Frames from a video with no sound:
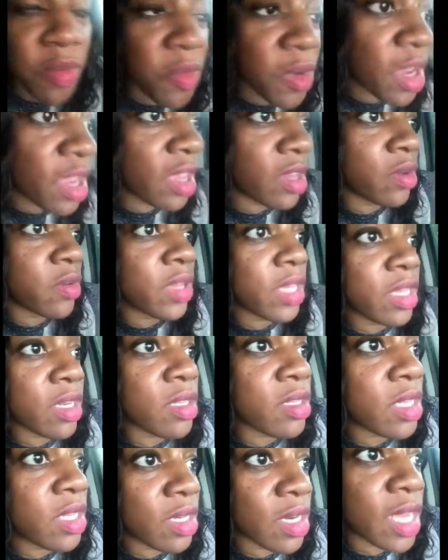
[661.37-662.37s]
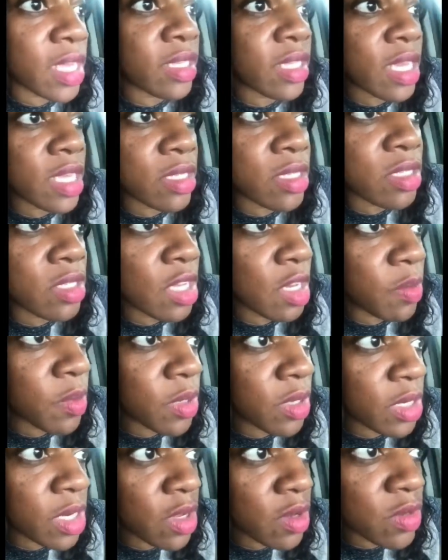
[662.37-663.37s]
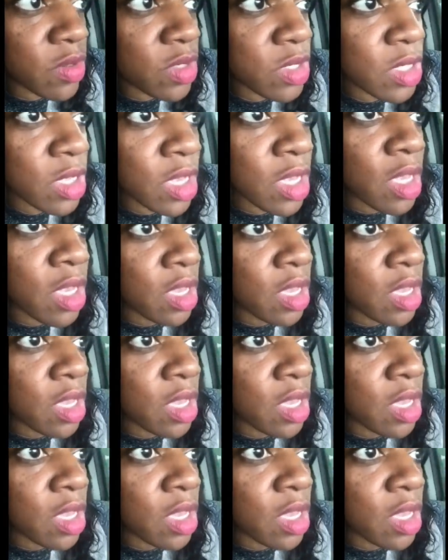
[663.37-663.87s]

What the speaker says: ran or anything like that to double close.